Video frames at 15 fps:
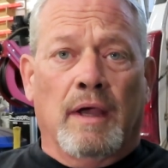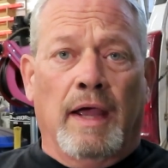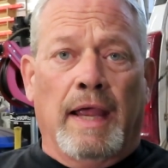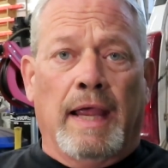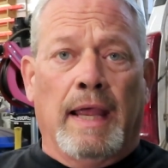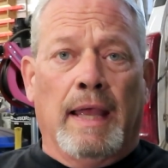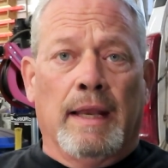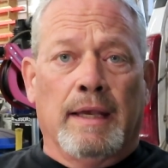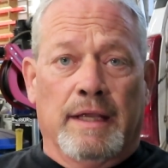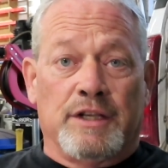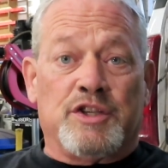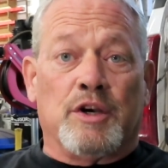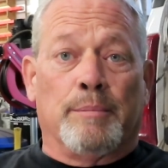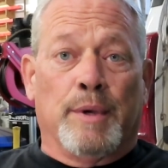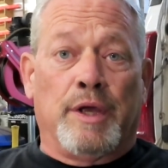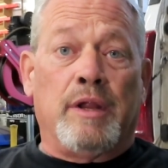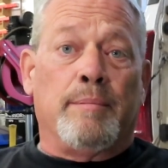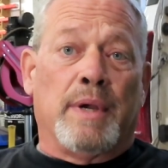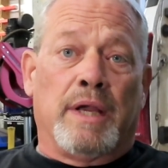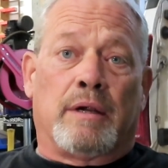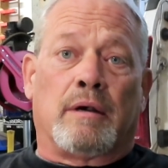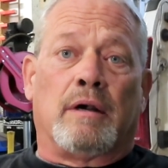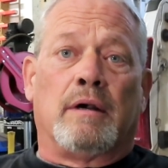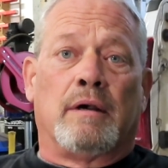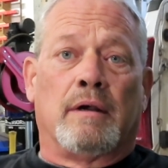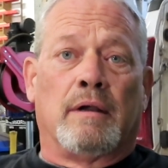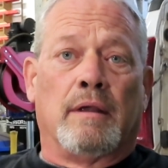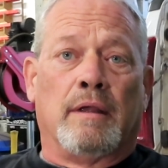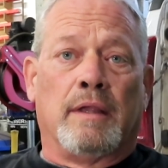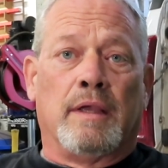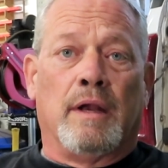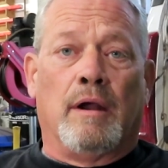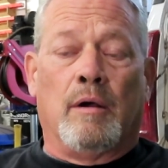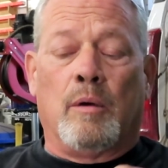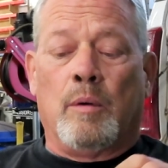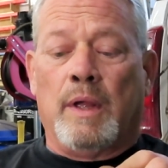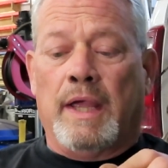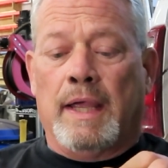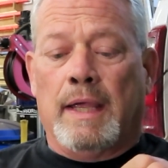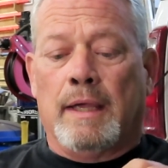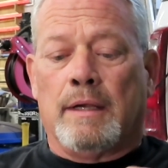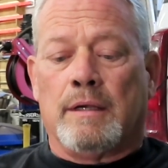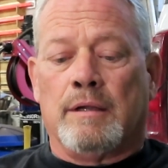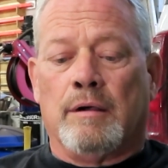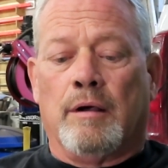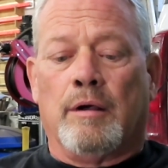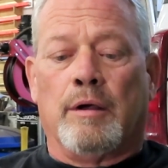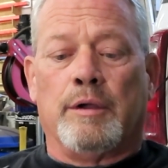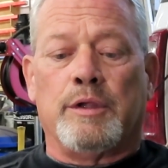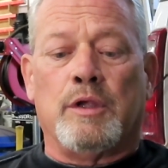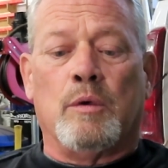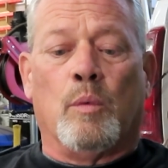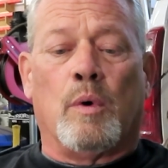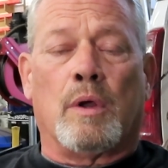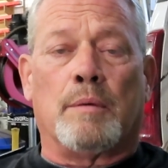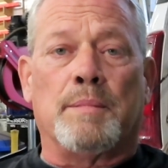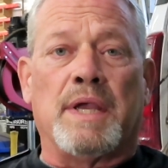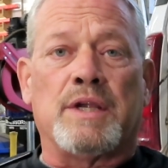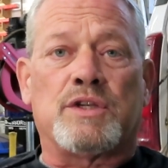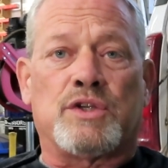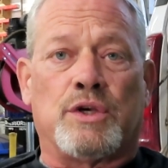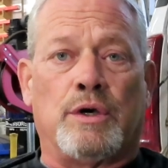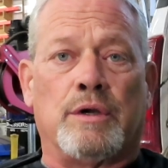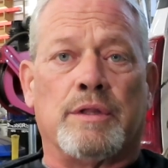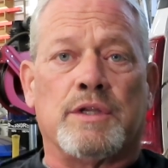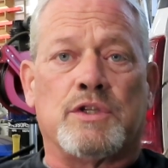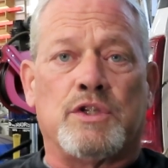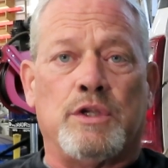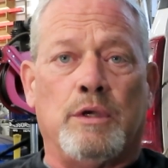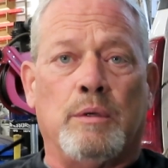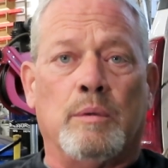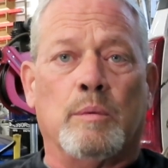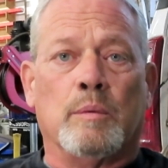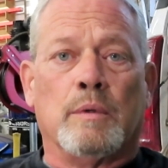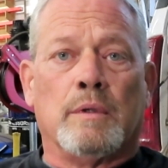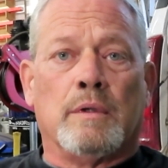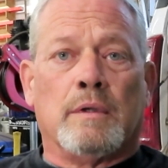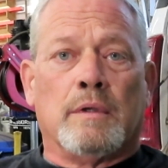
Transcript: and it's your money maker, you know, and you want to make sure that you